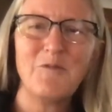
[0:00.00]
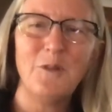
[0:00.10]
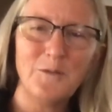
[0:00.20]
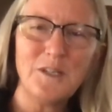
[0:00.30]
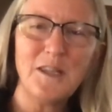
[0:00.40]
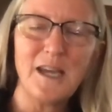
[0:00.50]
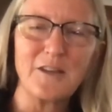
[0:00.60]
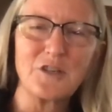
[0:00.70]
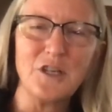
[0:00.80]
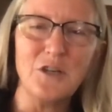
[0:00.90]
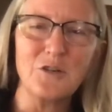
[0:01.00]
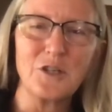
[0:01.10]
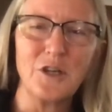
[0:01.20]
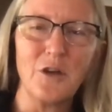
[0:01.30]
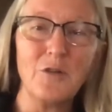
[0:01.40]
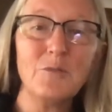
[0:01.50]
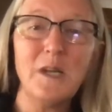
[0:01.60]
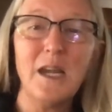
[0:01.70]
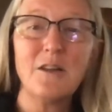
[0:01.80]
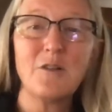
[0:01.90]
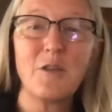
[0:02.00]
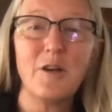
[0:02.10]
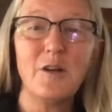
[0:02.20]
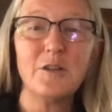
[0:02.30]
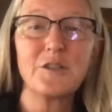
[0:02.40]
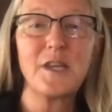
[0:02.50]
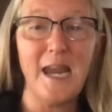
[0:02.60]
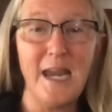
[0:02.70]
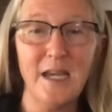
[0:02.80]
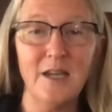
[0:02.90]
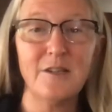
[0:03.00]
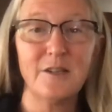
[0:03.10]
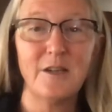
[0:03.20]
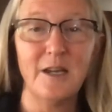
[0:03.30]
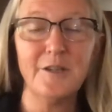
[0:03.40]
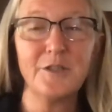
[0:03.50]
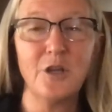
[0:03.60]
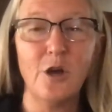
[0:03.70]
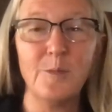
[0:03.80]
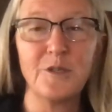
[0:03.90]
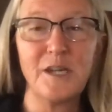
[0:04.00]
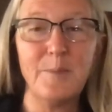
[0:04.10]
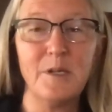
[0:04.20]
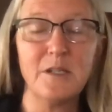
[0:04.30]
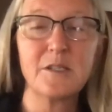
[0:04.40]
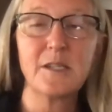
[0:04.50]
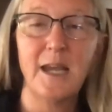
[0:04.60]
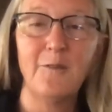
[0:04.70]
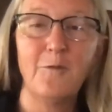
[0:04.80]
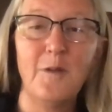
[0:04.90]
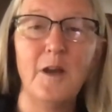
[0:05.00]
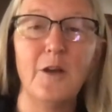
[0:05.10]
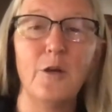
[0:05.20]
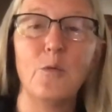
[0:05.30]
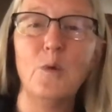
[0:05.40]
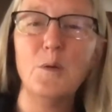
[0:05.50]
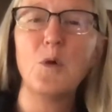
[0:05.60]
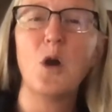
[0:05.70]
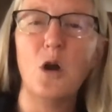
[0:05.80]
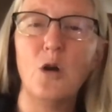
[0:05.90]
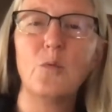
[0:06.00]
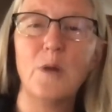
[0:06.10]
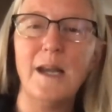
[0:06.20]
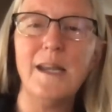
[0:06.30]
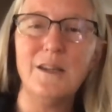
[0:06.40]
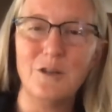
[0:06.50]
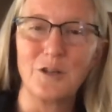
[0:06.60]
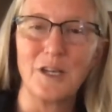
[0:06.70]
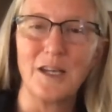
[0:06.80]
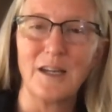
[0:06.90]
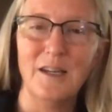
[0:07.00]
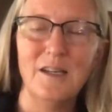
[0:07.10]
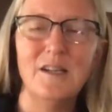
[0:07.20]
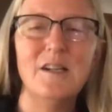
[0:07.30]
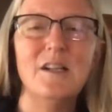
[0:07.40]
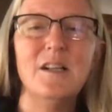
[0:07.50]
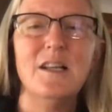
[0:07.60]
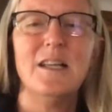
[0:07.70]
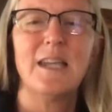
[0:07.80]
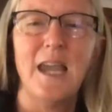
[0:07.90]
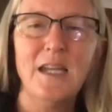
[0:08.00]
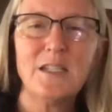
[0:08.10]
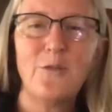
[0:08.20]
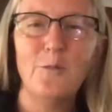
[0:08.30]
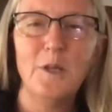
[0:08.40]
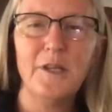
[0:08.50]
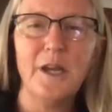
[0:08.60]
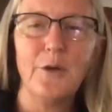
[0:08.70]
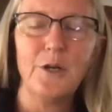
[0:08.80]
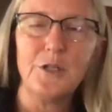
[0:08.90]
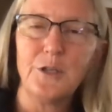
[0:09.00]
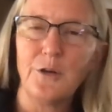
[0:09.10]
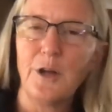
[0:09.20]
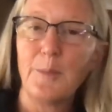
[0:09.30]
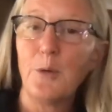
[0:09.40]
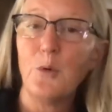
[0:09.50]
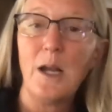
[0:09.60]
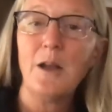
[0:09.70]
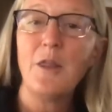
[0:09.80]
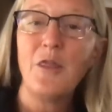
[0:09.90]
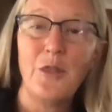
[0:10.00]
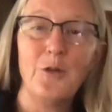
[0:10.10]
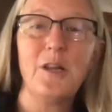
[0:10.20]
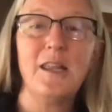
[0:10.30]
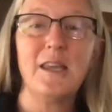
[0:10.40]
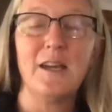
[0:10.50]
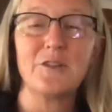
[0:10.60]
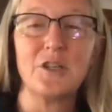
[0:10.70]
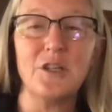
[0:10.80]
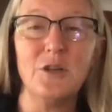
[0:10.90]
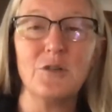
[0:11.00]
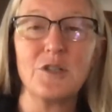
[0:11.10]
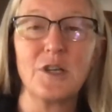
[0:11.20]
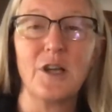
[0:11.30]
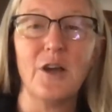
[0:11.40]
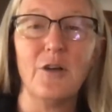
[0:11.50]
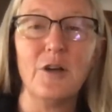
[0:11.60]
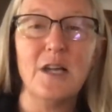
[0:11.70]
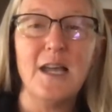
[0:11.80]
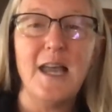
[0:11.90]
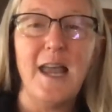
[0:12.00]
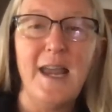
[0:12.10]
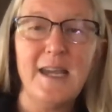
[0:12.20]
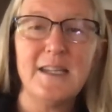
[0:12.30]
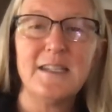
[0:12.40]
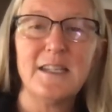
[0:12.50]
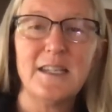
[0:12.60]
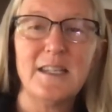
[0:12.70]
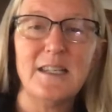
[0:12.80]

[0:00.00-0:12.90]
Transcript: 50,000 years ago, Neanderthals and us, Homo sapiens, had fire. We were already cooking. Canis familiaris showed up around 30,000 years ago. And